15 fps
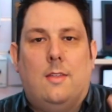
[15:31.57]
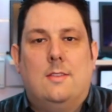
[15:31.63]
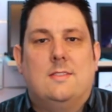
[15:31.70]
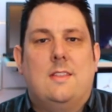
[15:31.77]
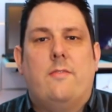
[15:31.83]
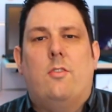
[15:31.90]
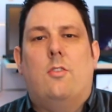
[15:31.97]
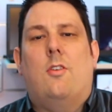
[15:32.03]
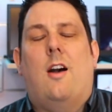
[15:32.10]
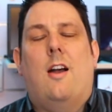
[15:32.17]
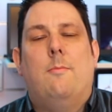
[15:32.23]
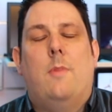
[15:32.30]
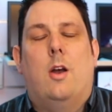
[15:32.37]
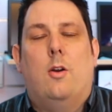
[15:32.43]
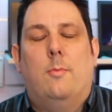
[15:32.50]
and there's never a
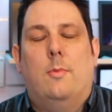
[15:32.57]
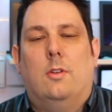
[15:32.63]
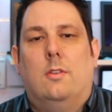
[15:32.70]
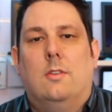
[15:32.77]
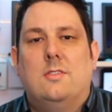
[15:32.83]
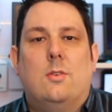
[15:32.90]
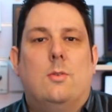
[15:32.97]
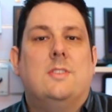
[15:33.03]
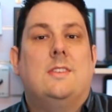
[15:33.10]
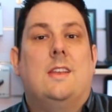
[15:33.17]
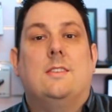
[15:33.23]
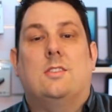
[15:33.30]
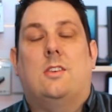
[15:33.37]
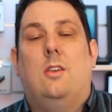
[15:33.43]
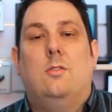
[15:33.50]
right moment. There's always an
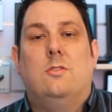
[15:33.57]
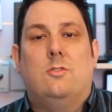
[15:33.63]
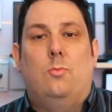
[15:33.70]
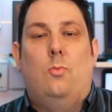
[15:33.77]
excuse